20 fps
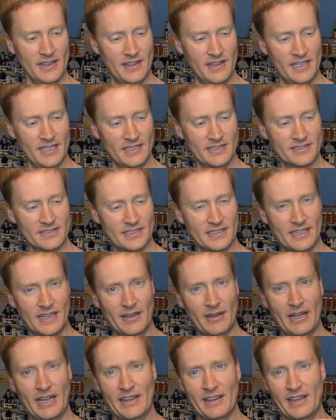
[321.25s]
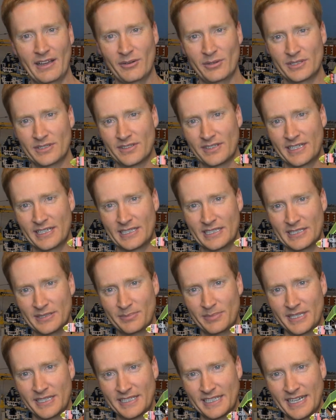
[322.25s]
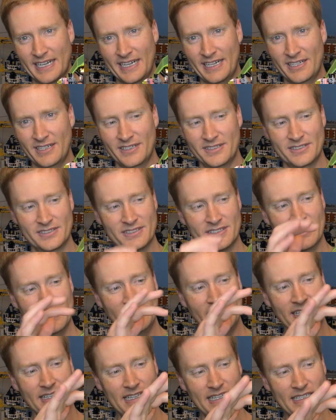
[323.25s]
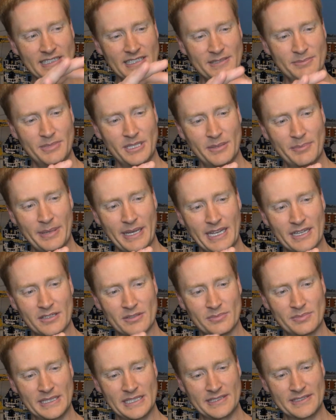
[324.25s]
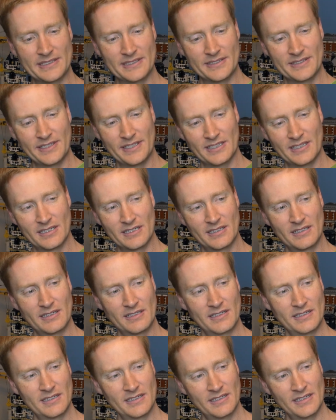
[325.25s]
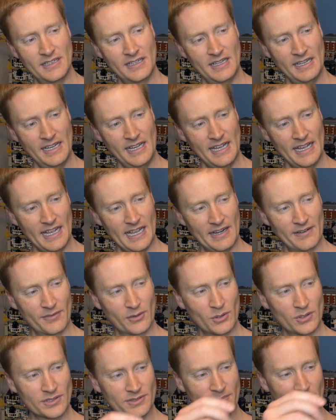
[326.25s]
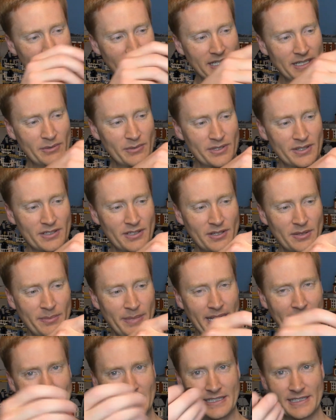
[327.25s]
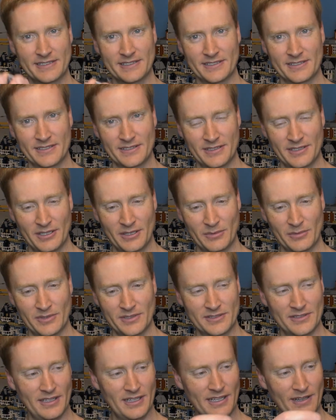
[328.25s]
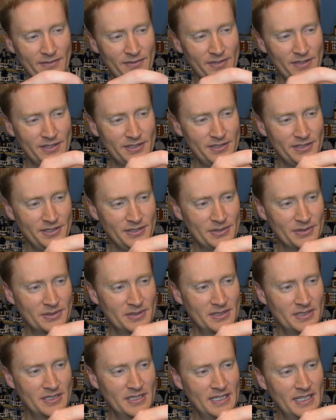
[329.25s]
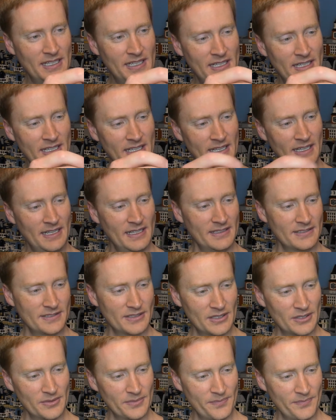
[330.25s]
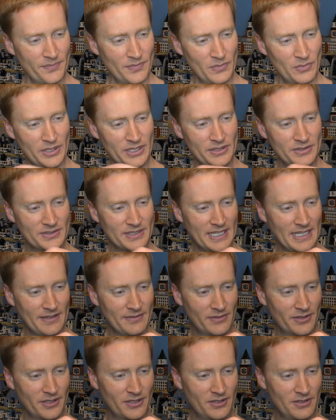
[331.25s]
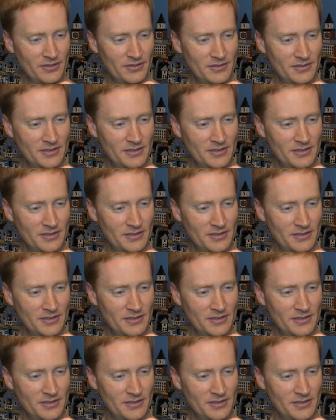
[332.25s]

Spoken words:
this, and I always liked these big tires and these big panel pieces here. And of course, playing with all the magnets was a lot of fun too. So we used to have little